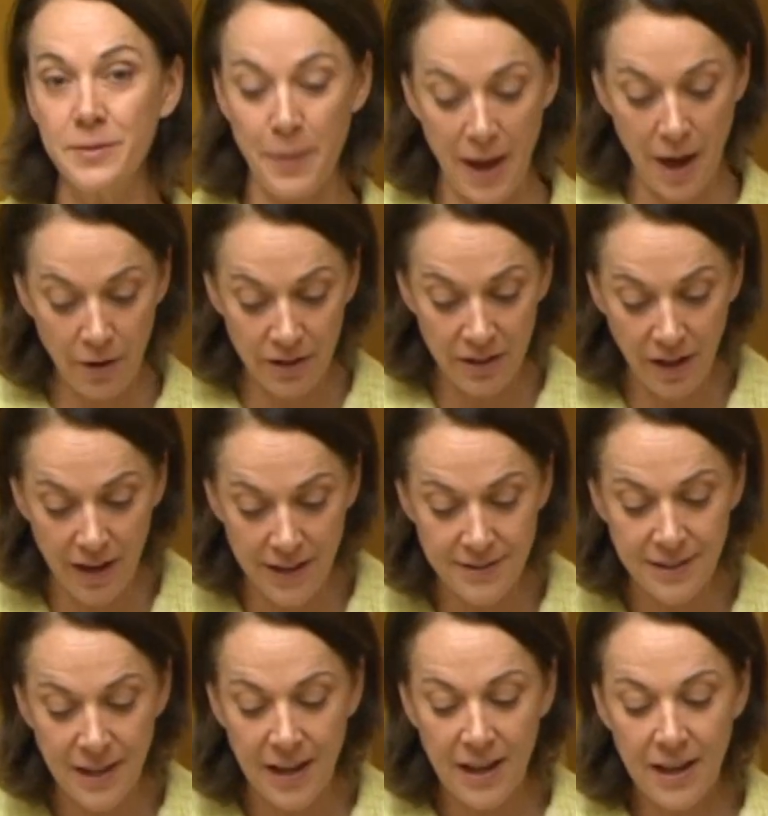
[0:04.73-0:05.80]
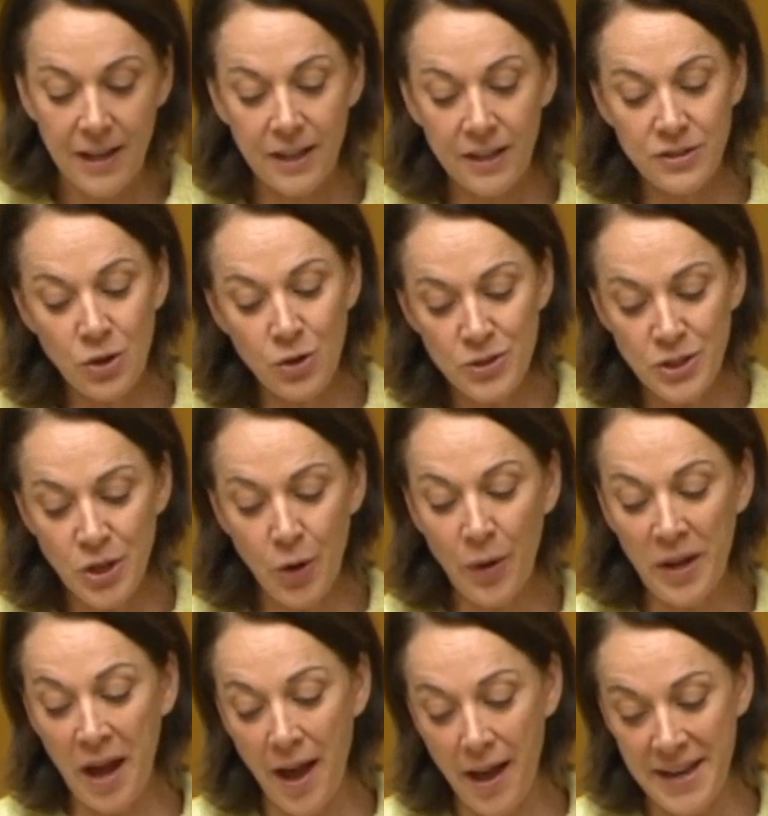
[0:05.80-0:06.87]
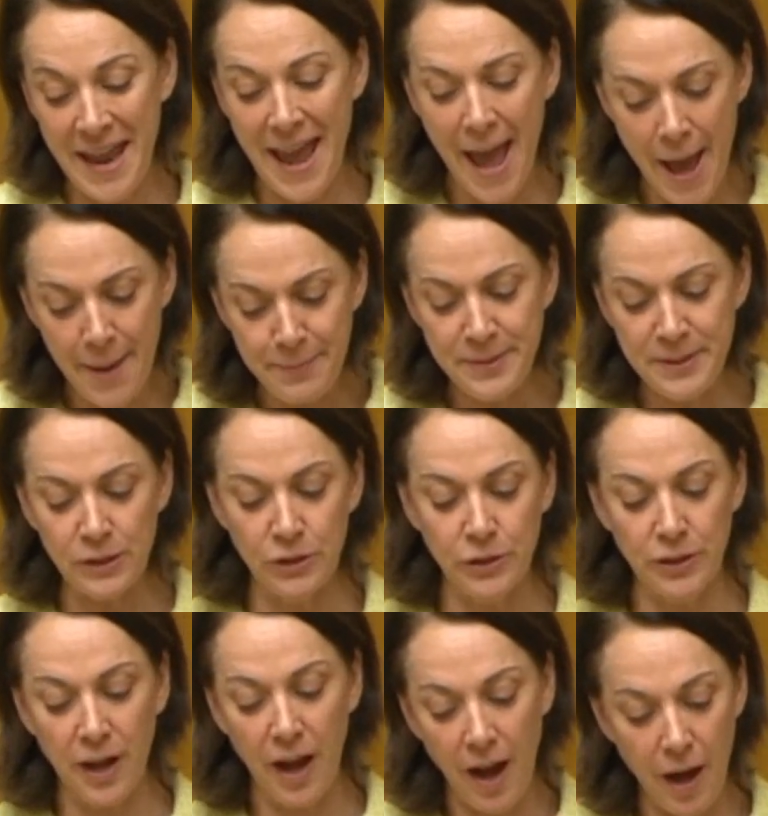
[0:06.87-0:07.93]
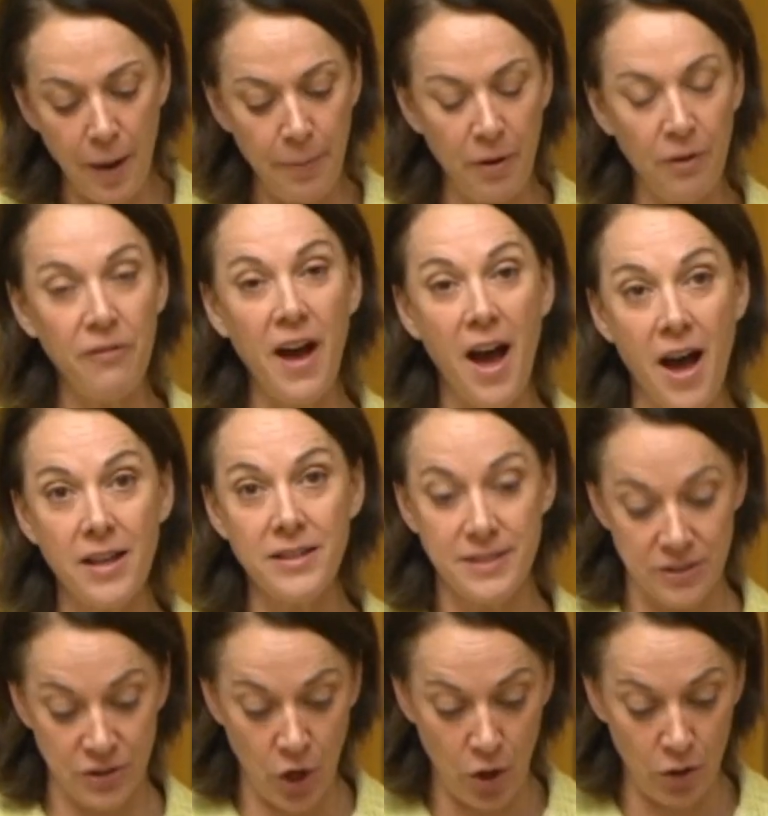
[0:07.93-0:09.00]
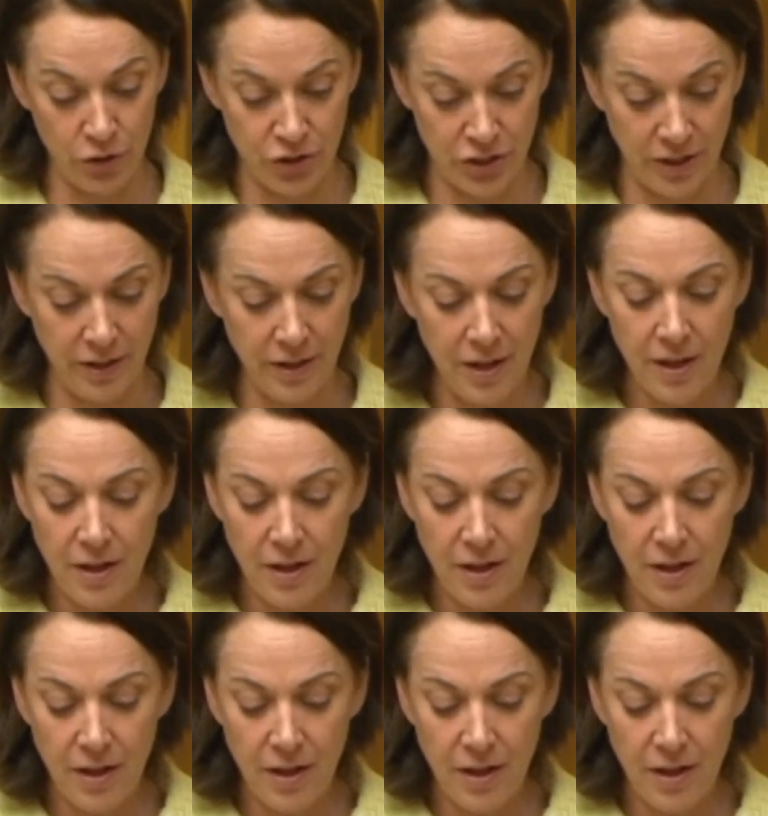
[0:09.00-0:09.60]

paradise, it is also an absolute hub of arts and culture.